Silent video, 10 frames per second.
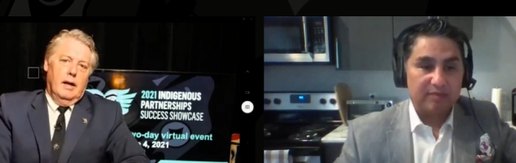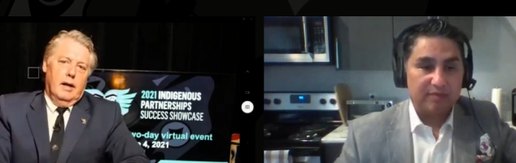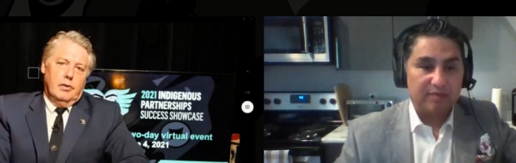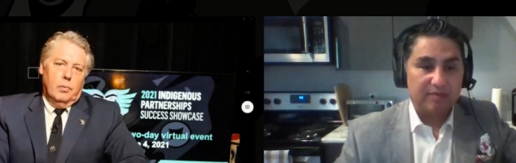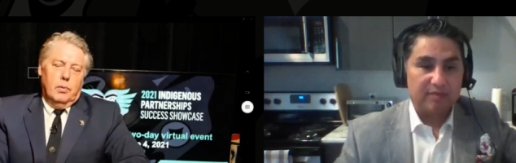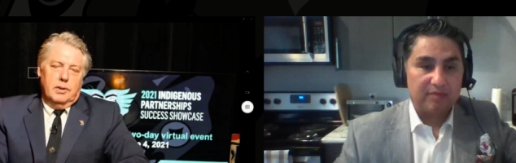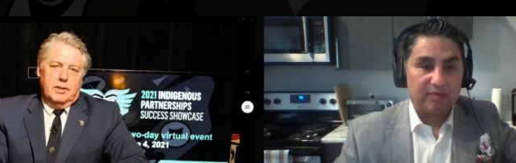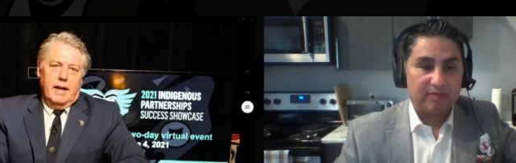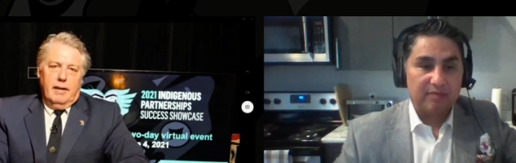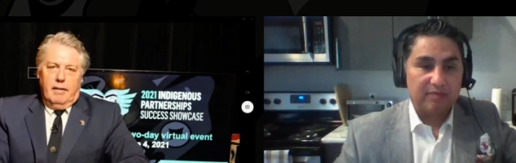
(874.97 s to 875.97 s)
Speaker 1: uh,
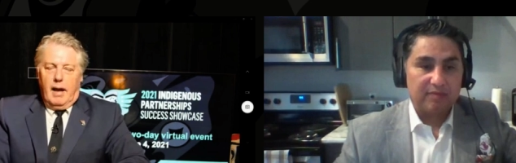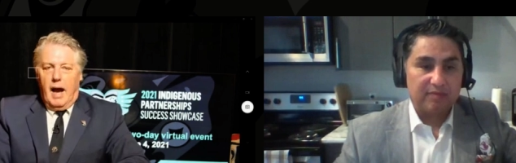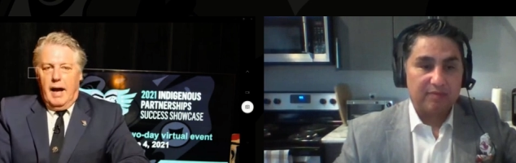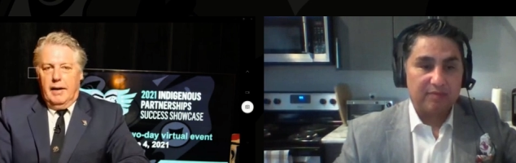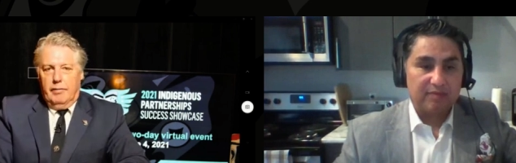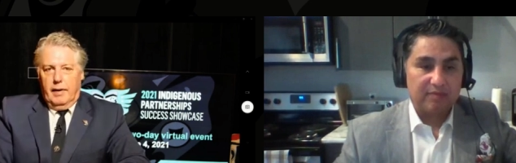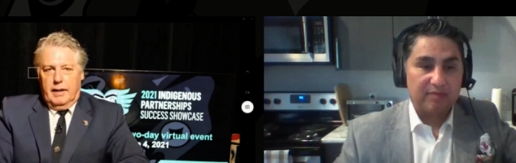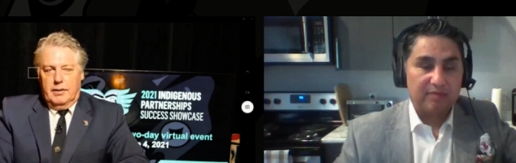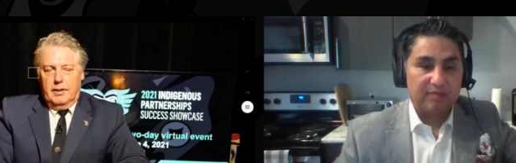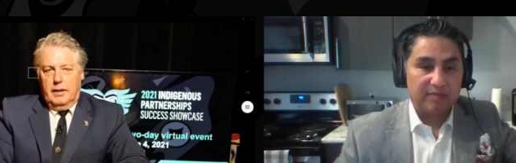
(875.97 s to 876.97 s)
towards that kind of
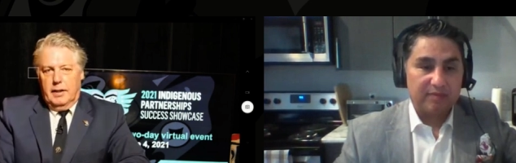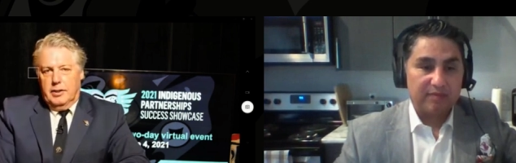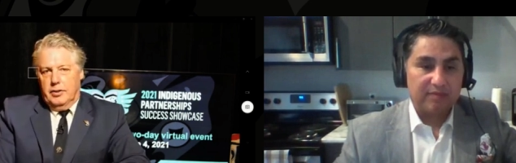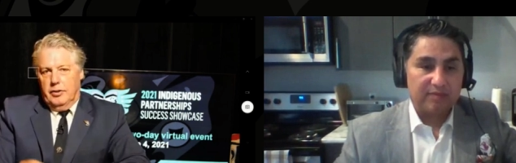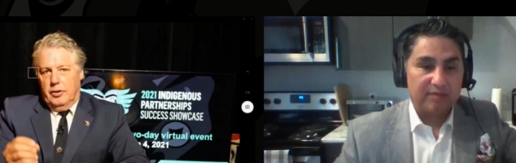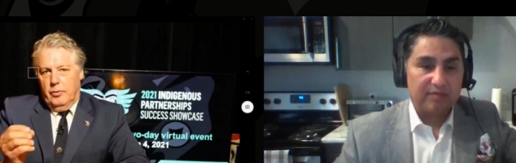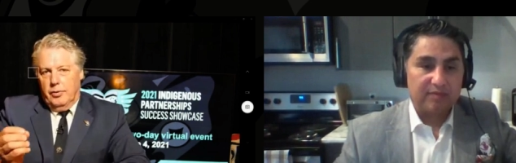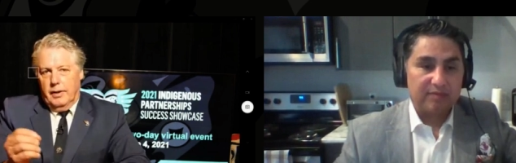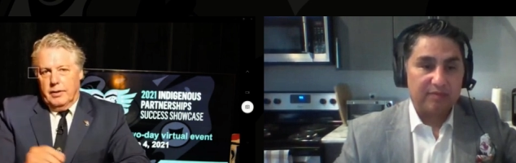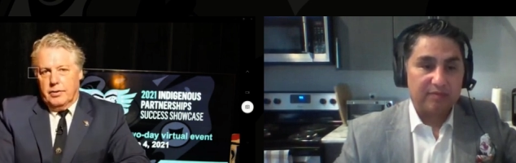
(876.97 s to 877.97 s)
reconciliation that
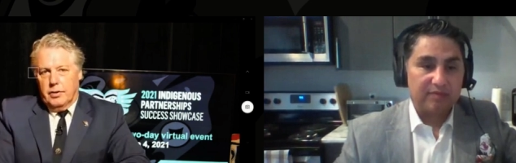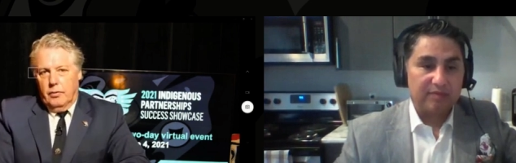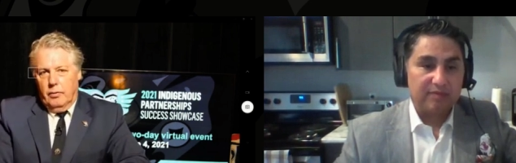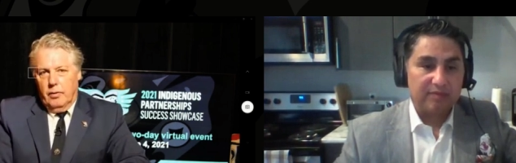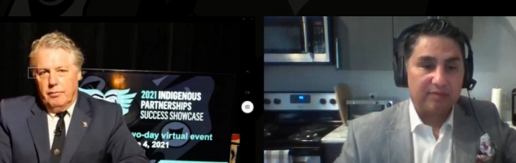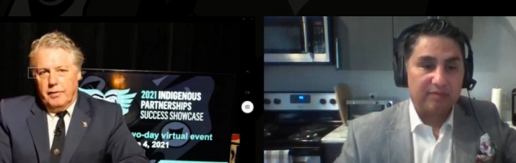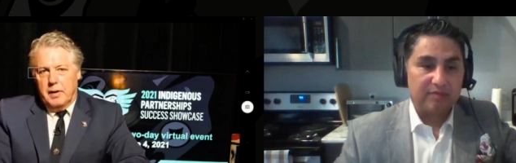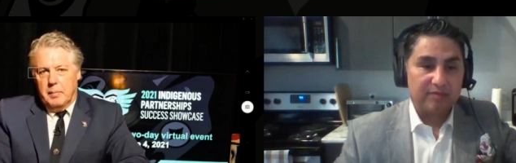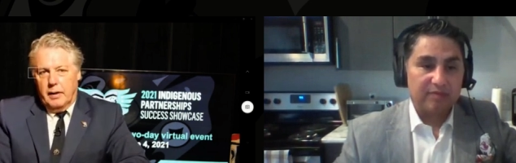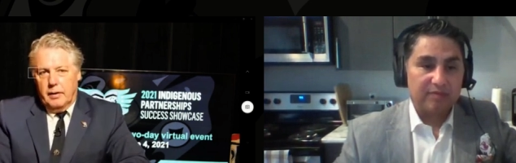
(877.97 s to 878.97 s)
you think is so
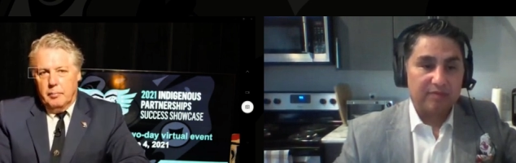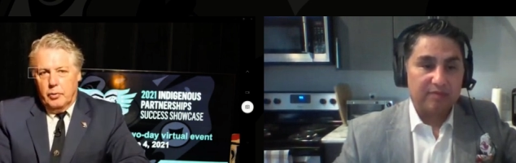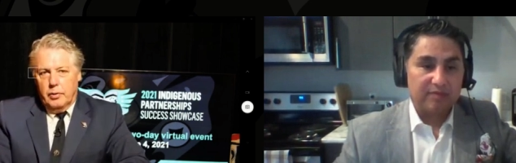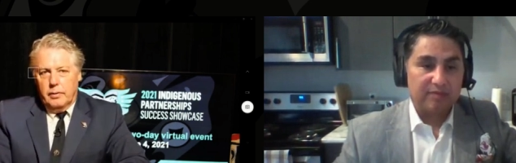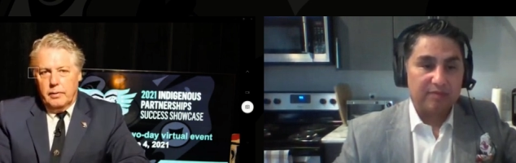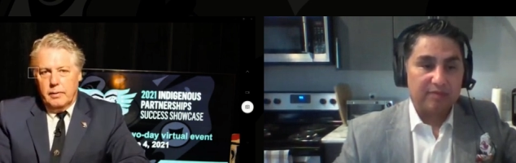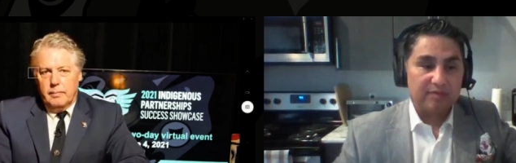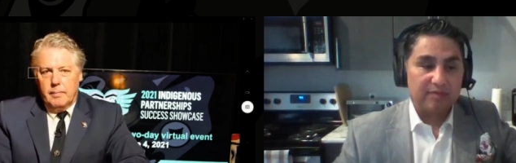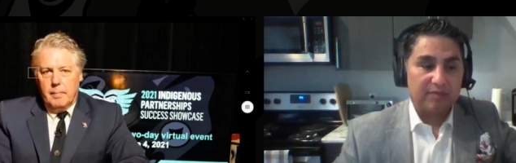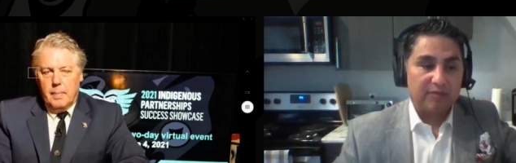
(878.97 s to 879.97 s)
fundamentally important?
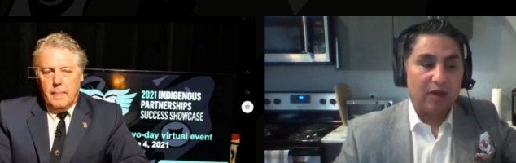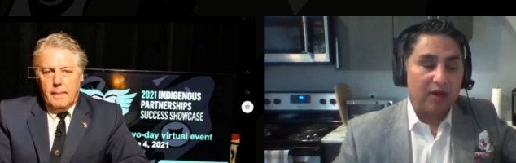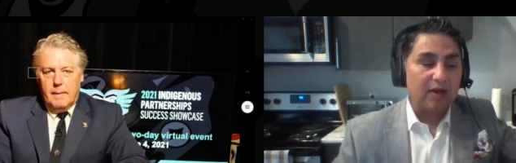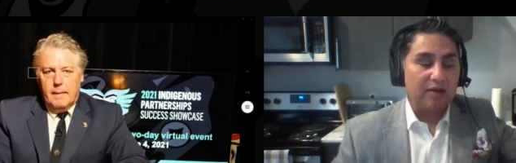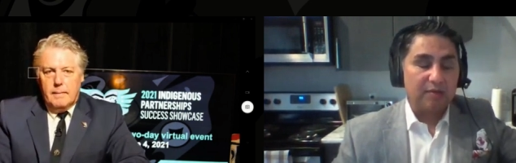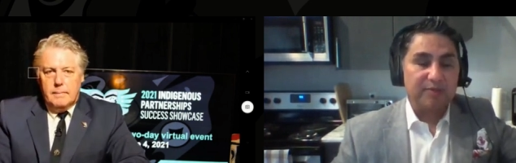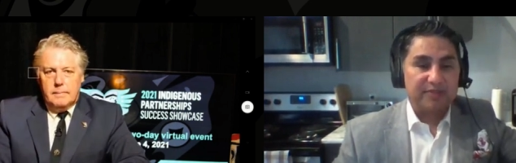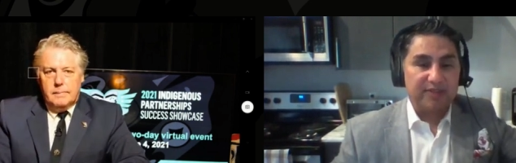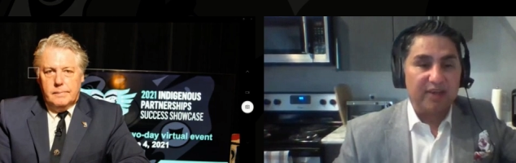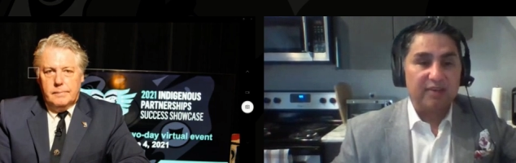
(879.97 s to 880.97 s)
Speaker 2: hundred
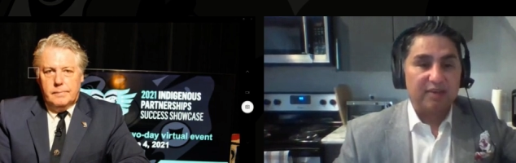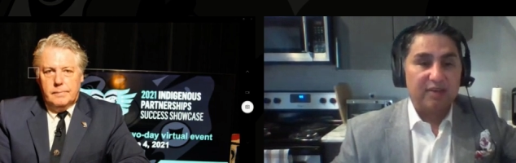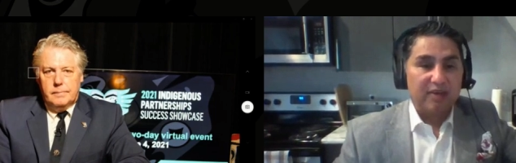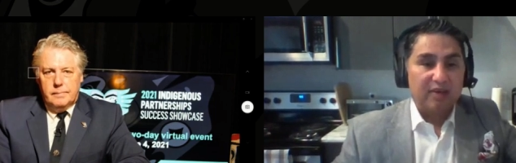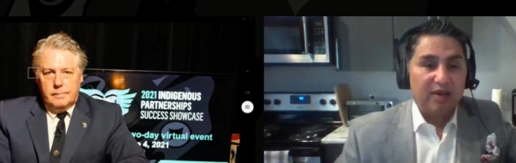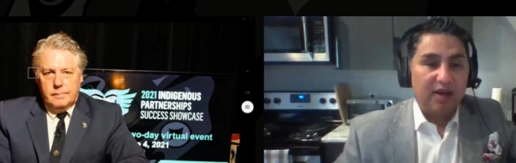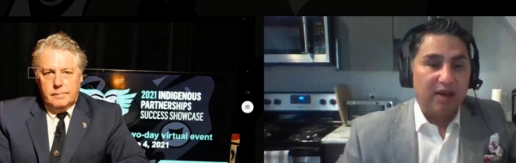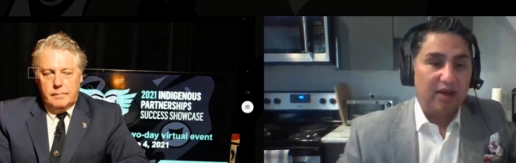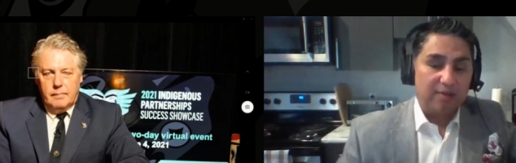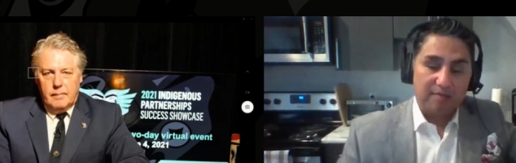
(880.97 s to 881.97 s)
percent.
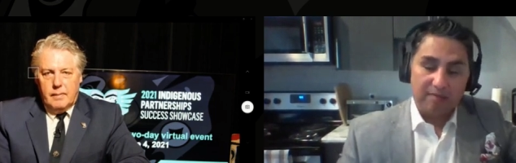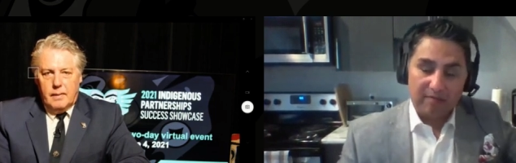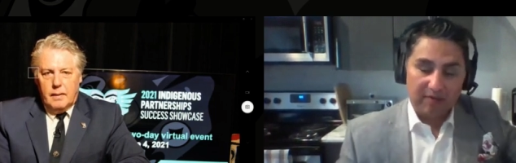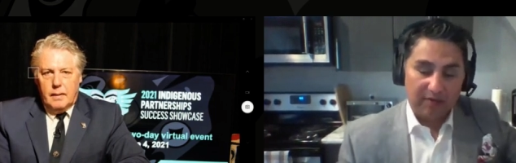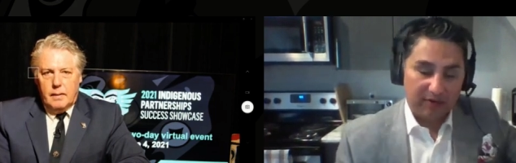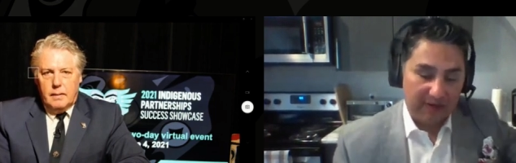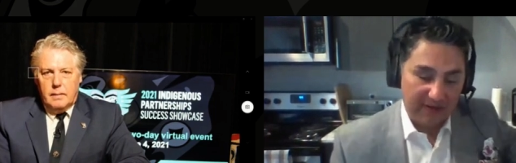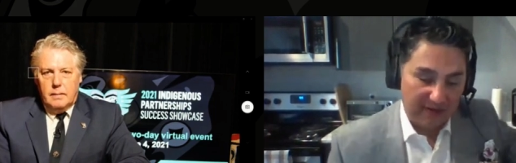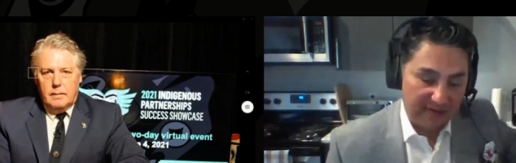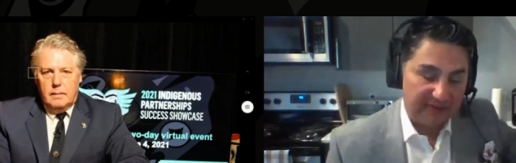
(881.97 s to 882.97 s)
Um, look,
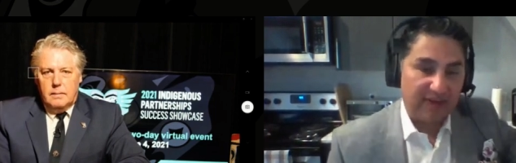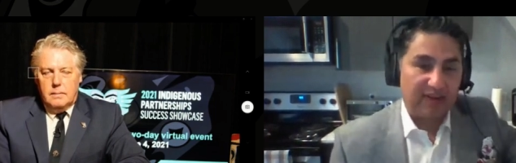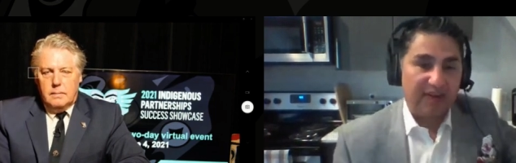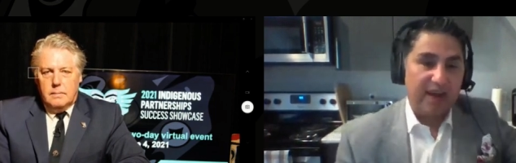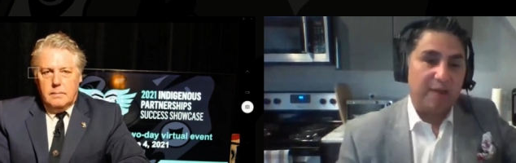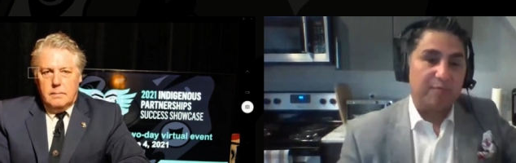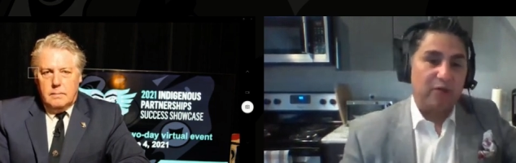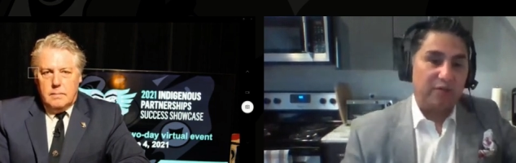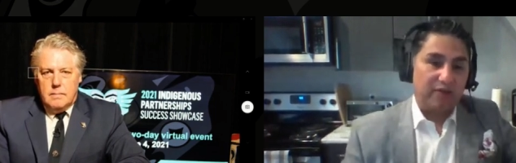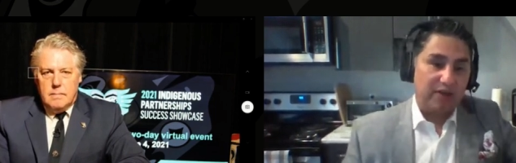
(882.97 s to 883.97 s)
it's not going to
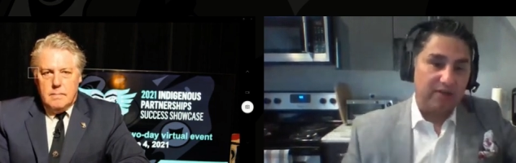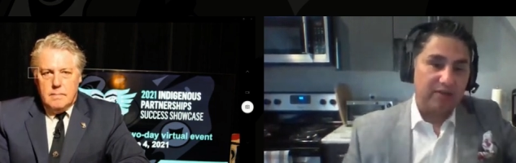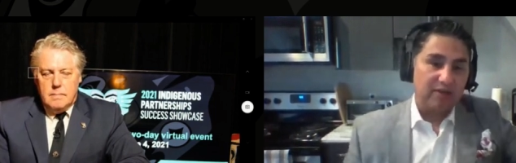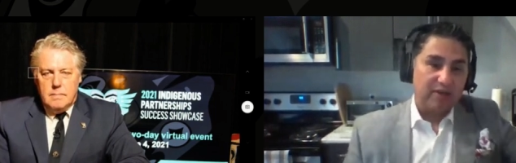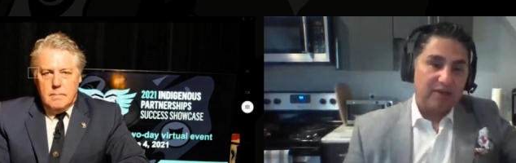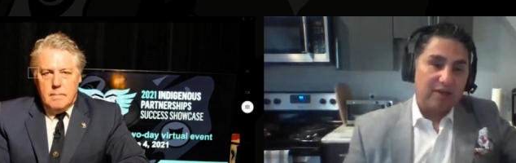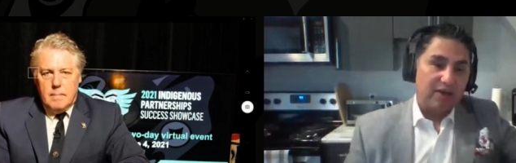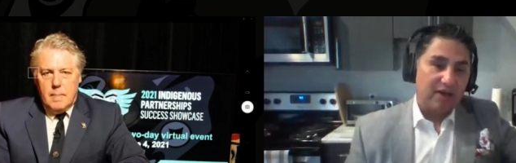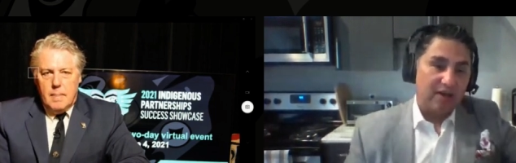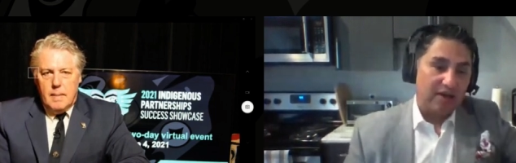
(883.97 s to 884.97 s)
happen overnight.
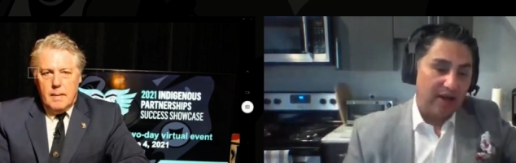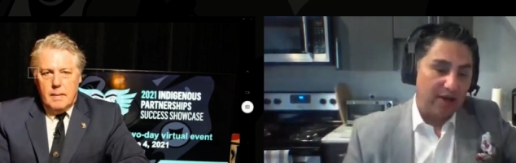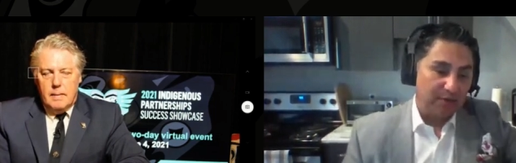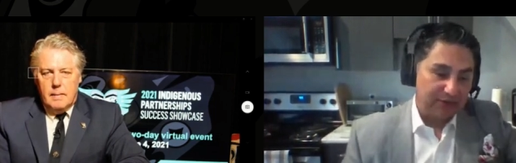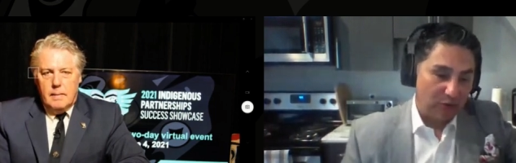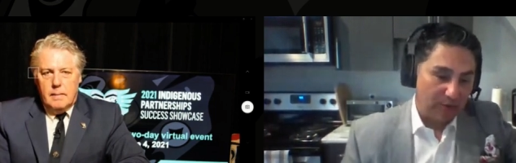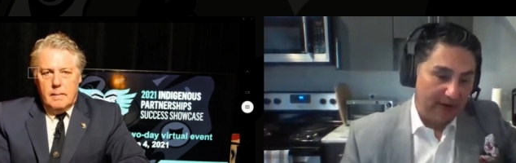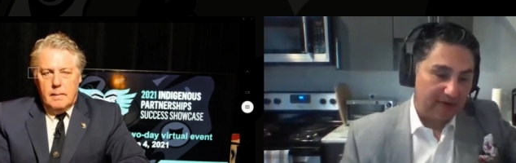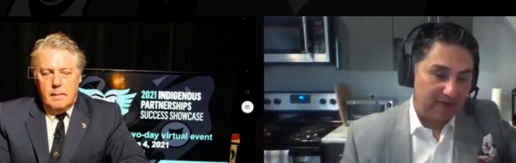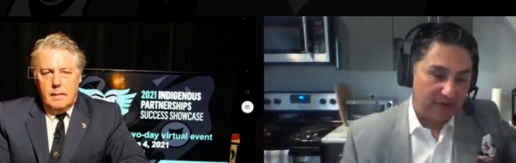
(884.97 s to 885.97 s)
Uh, I always go
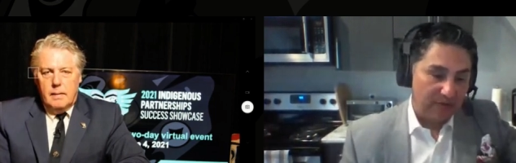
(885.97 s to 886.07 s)
back